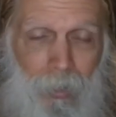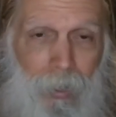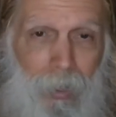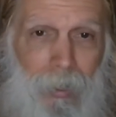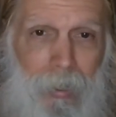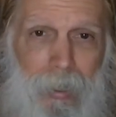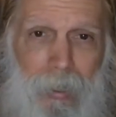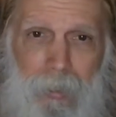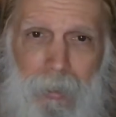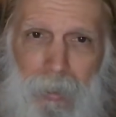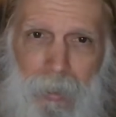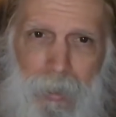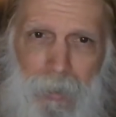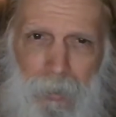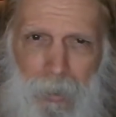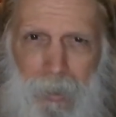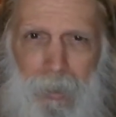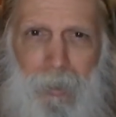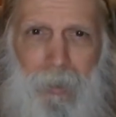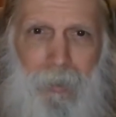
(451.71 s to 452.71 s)
Again, in
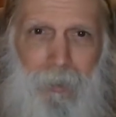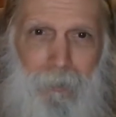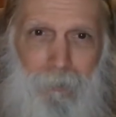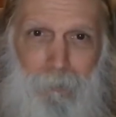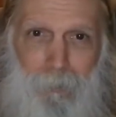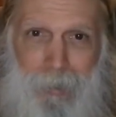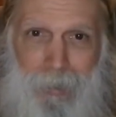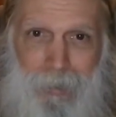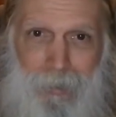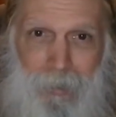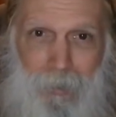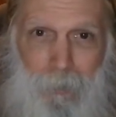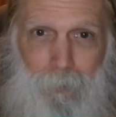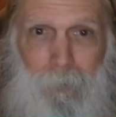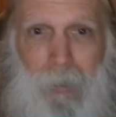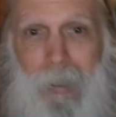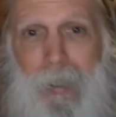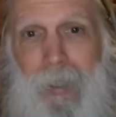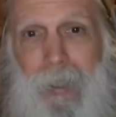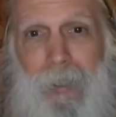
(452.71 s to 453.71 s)
their wisdom,